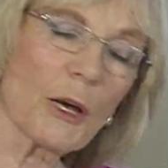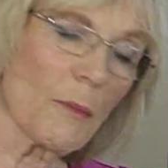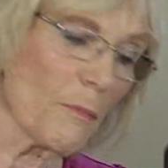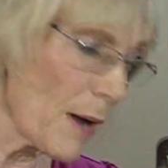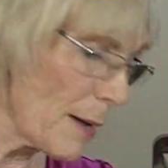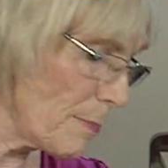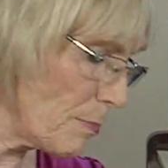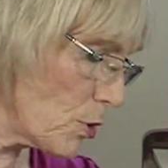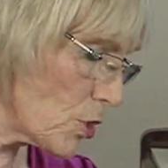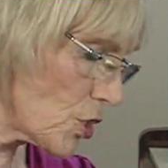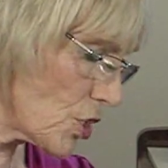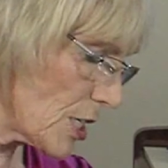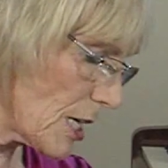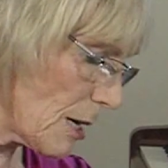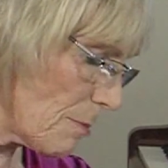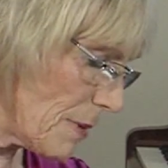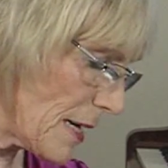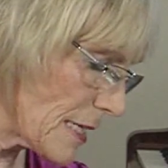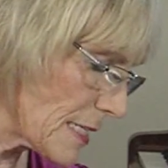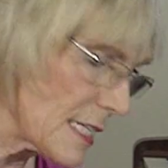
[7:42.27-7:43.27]
by pushing a
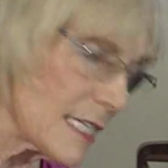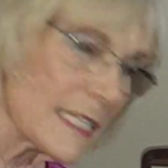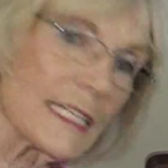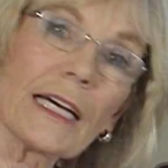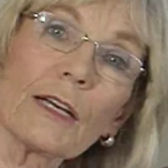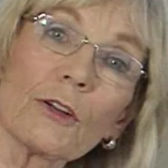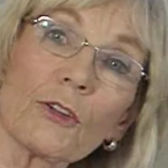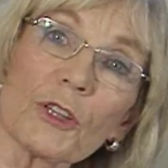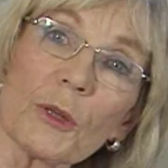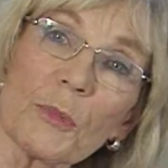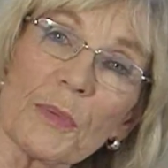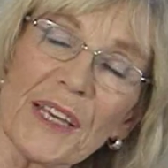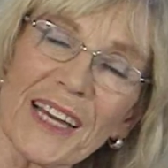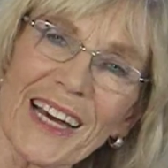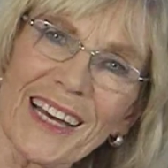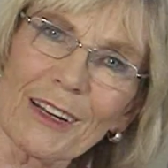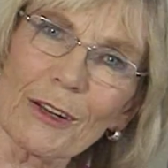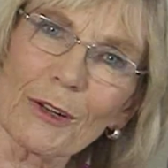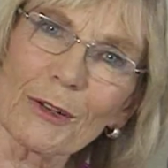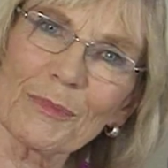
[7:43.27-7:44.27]
button down on the
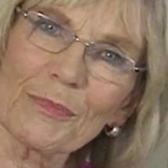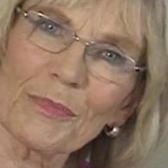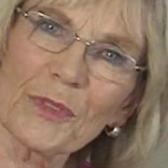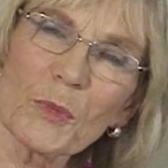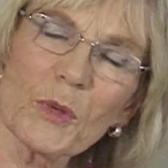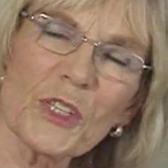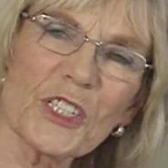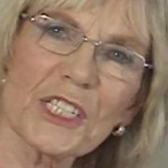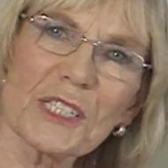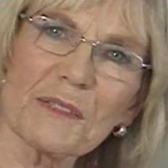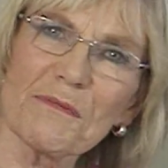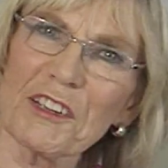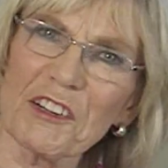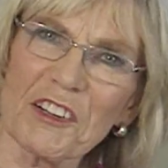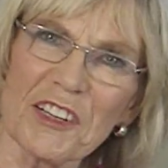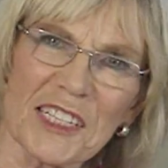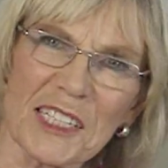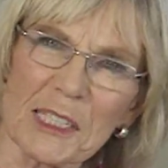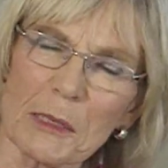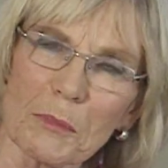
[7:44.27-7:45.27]
piano, which is
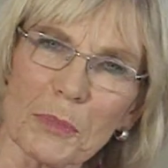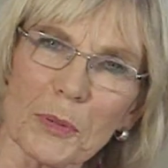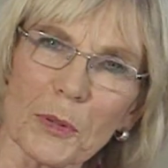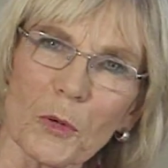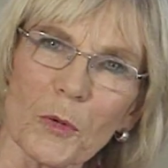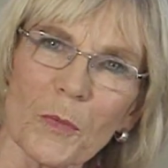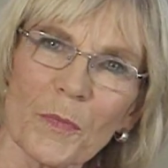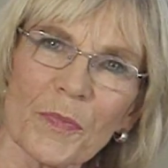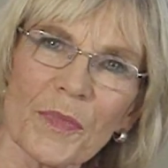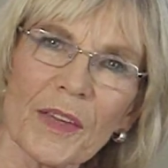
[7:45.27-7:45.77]
very simple.